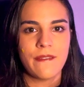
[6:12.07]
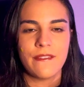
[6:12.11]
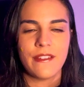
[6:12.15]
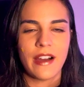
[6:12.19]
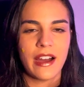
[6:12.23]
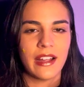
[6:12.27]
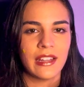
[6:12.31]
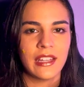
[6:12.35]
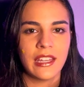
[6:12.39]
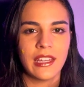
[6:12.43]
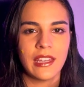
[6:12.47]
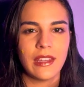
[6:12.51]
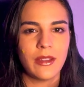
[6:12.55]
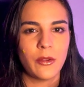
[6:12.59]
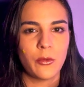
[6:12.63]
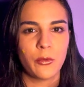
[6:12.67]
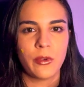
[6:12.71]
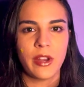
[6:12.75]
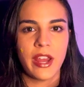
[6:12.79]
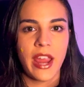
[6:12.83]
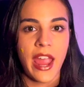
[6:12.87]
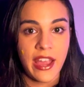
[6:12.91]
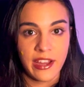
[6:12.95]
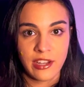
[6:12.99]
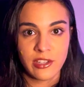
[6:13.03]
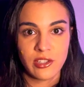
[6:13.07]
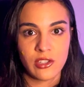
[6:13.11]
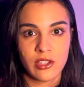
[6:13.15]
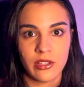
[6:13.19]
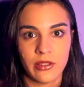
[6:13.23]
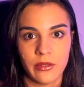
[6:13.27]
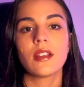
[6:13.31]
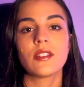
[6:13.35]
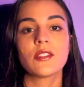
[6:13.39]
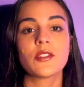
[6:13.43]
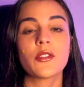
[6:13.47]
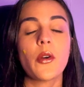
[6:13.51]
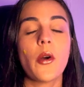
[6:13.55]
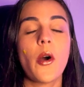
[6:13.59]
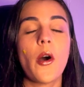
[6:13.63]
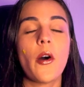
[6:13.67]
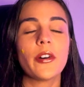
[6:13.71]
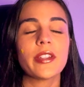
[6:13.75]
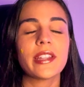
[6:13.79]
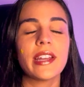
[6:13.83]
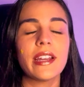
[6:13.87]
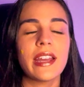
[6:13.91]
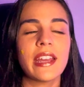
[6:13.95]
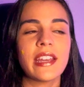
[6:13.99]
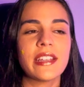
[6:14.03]
Valley reaction. So all
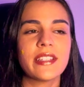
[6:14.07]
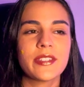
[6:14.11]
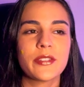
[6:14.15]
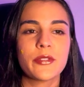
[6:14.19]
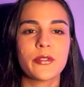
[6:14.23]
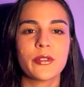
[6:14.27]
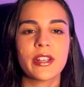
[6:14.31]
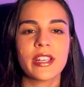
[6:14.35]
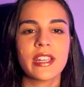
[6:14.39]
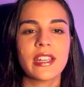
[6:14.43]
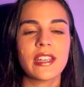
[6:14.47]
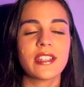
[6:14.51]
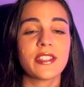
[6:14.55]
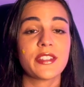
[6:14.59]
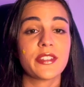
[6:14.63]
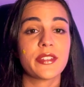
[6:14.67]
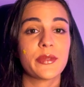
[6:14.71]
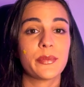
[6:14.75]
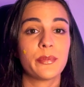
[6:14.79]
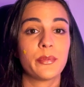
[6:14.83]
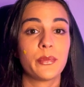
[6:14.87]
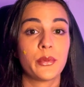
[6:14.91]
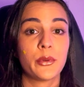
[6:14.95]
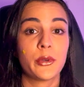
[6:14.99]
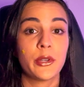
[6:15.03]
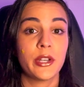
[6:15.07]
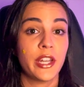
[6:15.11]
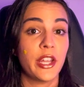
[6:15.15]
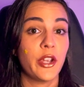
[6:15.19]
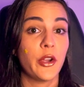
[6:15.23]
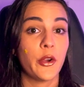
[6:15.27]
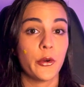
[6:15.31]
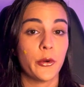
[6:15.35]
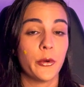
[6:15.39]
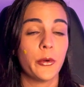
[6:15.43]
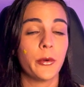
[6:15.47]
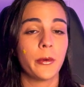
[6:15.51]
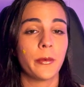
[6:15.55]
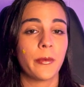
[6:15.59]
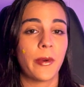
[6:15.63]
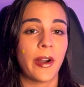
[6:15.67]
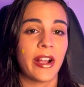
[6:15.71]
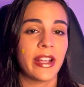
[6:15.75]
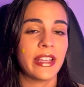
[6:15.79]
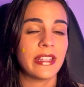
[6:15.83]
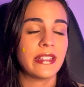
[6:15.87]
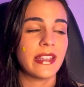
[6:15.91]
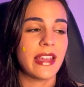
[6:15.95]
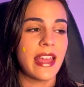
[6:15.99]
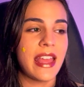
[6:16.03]
that history is pretty cool,
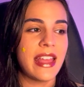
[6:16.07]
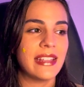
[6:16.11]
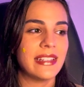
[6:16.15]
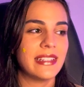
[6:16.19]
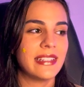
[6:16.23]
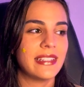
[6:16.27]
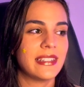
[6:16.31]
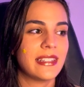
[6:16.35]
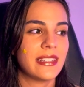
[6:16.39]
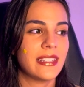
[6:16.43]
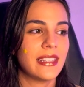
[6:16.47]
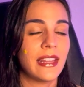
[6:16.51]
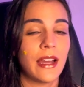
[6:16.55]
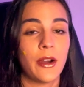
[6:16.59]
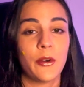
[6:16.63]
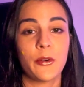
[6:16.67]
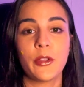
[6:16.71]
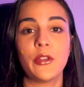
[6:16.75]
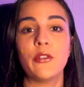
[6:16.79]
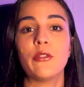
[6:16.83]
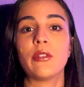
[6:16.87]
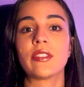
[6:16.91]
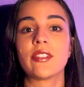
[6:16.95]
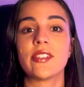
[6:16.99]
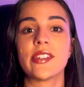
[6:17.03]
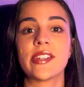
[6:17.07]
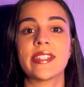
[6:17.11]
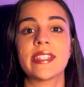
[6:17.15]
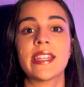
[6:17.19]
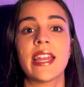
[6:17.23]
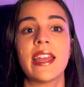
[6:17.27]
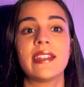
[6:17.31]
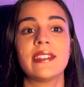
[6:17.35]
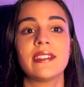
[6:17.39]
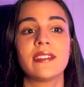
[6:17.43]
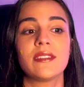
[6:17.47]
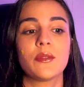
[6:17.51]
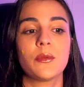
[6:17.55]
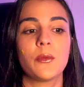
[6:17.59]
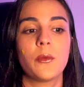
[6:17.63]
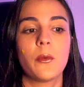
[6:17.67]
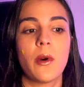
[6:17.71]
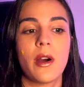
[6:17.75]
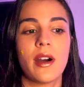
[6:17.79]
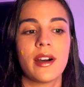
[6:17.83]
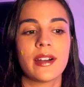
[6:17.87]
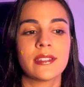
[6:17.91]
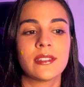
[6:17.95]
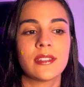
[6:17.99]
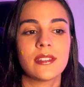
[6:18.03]
right? And now you understand
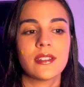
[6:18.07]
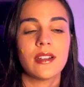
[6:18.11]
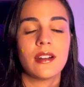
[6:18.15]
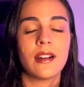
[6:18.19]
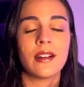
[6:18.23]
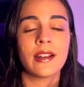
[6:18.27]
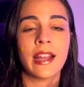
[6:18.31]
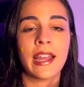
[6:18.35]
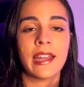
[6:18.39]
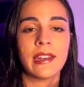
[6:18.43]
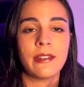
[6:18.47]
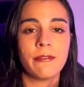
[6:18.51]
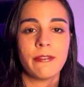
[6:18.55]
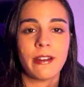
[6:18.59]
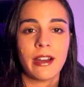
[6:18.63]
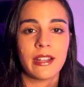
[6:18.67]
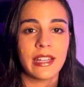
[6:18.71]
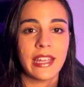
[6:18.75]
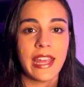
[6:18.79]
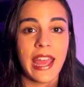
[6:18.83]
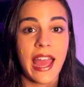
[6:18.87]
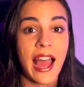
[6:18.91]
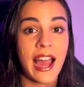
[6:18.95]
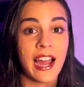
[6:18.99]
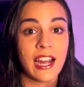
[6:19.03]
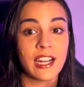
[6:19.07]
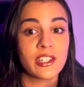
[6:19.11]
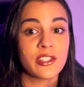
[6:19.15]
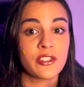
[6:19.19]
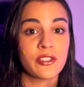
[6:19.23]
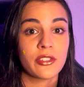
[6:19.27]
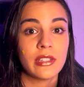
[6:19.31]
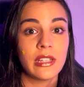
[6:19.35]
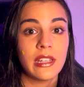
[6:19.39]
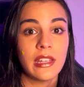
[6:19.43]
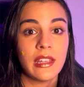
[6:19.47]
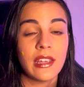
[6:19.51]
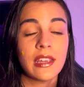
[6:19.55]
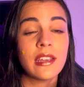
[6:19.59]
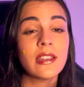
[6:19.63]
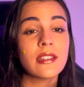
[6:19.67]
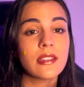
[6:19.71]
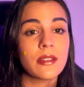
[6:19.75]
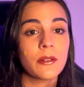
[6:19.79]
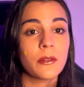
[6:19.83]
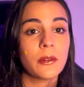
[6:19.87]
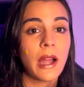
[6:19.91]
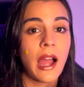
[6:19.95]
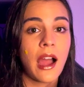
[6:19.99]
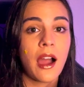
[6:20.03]
what Uncanny Valley actually is
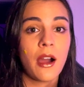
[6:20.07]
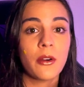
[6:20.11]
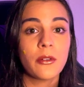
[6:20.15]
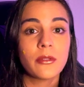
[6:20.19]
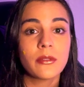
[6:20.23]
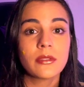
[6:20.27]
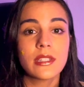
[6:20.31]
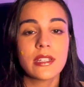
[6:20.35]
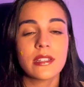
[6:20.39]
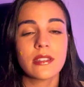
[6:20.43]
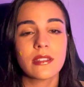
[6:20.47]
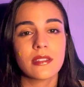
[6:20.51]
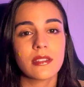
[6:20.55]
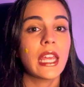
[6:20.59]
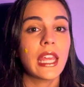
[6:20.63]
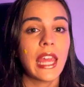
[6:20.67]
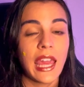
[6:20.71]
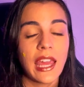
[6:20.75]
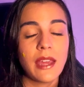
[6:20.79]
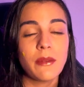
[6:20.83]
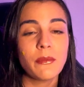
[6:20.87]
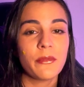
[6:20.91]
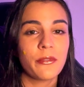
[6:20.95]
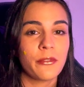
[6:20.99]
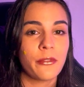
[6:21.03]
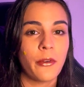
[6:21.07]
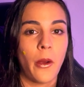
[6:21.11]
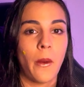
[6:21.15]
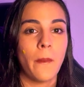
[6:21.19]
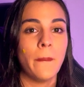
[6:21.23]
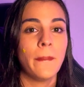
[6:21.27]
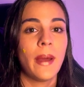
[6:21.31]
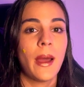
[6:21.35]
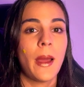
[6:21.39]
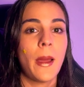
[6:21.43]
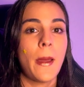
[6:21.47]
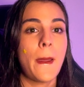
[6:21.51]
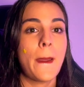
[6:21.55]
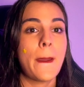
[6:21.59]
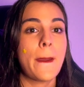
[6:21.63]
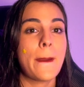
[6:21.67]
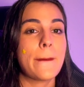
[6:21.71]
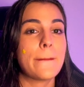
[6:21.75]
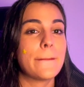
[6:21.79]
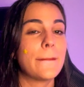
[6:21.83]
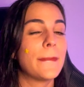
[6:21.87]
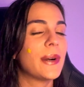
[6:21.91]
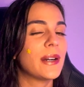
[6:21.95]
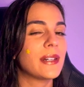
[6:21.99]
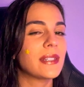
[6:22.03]
and how this came from.
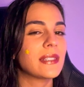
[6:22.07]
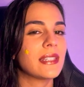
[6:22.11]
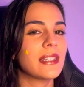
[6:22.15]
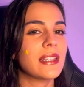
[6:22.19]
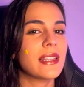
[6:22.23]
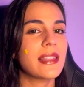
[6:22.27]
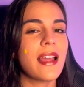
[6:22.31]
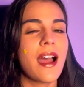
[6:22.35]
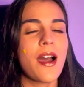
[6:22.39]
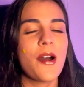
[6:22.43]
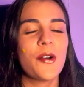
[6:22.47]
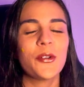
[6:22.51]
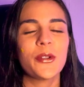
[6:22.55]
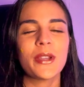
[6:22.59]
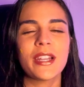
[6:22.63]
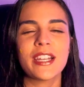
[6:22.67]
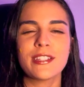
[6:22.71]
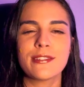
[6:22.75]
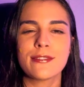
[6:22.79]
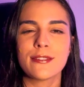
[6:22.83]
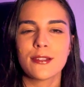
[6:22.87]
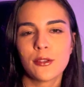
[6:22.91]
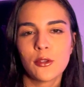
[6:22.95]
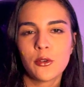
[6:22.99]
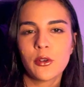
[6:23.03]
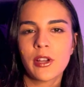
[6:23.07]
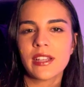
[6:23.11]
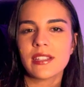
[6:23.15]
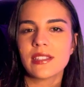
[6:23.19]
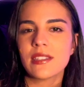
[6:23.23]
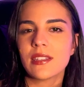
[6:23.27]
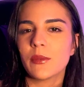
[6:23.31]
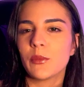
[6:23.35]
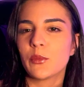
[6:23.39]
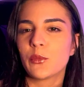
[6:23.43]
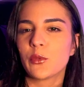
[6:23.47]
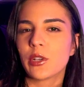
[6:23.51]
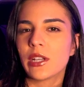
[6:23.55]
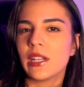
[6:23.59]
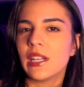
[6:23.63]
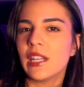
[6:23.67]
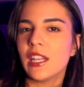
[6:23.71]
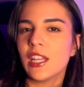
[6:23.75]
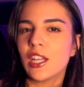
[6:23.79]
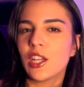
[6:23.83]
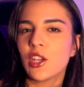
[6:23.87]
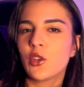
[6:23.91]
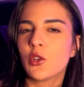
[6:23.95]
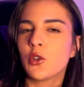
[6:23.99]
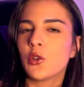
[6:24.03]
But now let's look at some
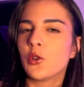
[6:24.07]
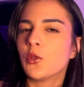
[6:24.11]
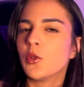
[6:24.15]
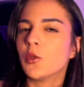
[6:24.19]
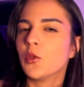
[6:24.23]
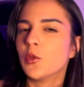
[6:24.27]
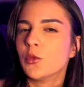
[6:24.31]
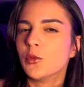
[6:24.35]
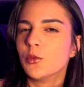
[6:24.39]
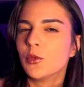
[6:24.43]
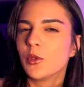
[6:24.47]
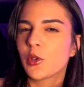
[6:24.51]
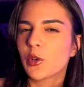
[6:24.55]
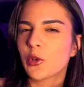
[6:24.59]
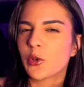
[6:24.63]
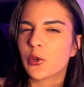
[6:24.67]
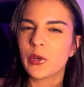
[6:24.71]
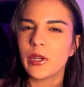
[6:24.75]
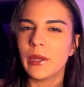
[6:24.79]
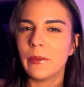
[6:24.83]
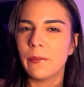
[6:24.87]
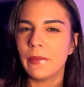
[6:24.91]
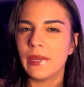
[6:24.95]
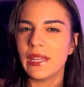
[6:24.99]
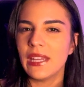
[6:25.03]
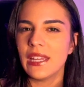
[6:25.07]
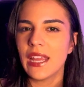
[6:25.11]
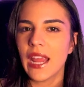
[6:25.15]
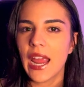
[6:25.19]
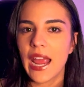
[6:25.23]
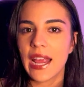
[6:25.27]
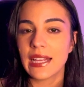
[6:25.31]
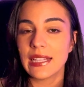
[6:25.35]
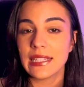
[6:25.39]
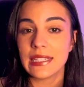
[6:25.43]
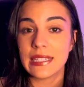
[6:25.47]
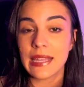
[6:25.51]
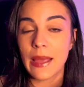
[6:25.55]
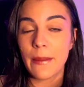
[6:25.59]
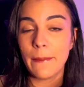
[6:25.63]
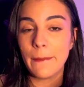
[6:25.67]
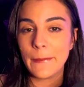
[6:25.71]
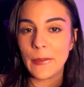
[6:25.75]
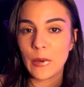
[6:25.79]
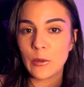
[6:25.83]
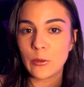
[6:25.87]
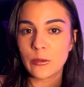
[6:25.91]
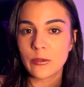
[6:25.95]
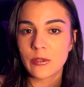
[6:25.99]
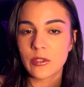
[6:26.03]
really cool, creepy
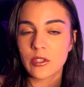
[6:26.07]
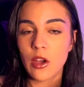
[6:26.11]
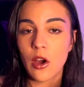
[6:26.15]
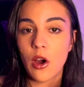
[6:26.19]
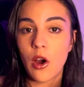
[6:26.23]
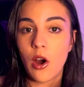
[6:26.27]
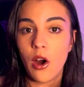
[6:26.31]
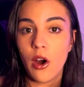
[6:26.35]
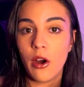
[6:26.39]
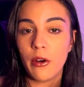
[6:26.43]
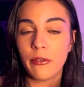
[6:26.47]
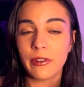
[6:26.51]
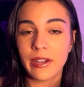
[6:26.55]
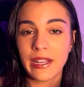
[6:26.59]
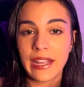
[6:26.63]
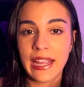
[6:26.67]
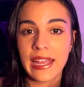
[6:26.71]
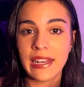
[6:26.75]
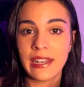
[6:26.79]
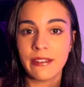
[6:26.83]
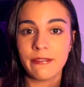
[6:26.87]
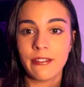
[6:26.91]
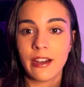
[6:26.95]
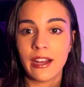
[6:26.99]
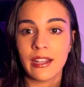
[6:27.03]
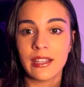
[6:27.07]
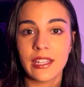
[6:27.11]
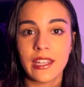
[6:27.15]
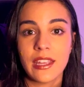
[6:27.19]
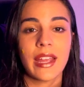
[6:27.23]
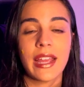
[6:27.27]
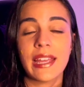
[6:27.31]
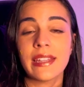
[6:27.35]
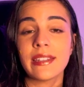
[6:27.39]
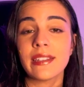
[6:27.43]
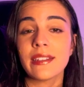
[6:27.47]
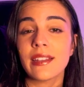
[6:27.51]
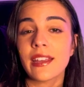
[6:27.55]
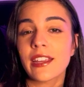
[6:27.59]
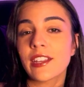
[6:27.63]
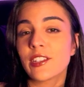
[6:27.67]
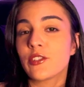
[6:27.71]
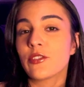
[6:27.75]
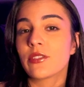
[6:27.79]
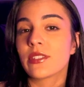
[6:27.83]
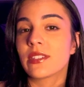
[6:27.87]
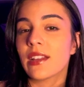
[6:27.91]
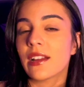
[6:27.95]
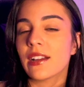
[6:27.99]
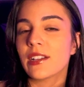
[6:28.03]
examples of Uncanny Valley. And I'd
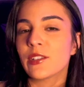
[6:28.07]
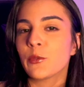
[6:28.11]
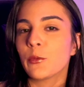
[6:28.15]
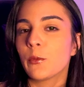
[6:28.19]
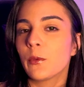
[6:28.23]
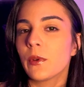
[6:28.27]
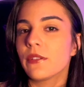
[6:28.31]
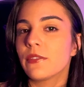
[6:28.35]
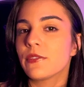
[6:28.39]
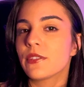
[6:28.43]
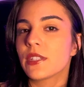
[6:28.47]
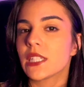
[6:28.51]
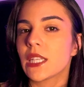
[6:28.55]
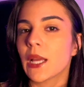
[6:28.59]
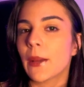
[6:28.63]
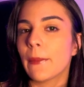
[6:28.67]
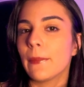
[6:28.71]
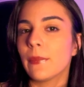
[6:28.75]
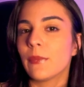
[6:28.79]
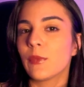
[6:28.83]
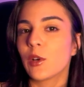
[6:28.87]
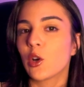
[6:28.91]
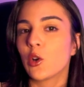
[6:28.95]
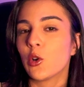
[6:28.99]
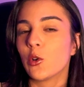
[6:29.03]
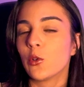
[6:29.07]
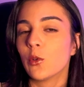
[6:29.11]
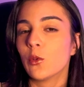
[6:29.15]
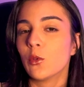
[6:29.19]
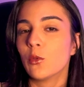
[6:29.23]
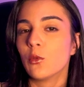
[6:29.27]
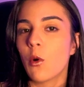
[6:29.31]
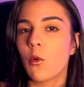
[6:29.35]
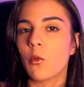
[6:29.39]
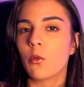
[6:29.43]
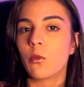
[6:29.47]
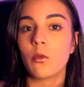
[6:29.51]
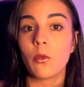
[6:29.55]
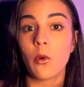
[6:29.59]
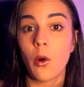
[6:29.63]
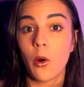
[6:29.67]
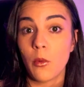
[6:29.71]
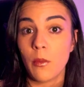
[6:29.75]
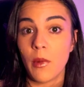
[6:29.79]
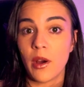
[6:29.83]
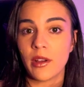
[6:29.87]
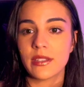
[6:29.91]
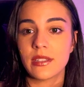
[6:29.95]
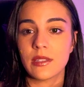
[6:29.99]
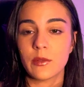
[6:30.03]
like to start with some cool
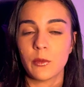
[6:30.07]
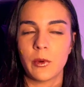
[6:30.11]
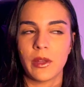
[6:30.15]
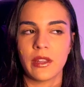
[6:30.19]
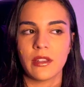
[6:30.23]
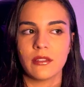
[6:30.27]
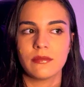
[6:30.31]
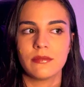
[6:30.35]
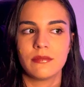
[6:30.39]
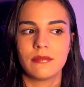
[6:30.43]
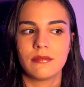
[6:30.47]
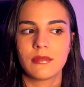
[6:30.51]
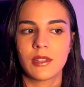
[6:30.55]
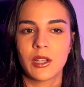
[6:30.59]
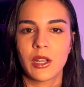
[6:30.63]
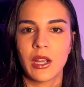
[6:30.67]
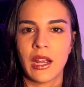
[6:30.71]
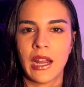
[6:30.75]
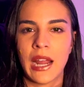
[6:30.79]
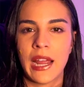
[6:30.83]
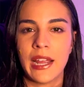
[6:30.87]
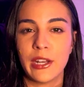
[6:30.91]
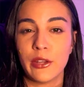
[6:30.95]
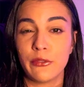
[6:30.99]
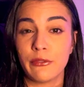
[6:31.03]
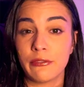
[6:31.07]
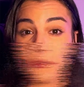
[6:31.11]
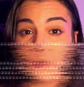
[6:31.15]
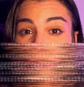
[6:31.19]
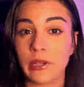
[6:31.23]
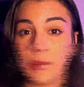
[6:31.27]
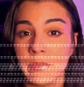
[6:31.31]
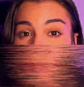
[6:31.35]
robots. Well, kind of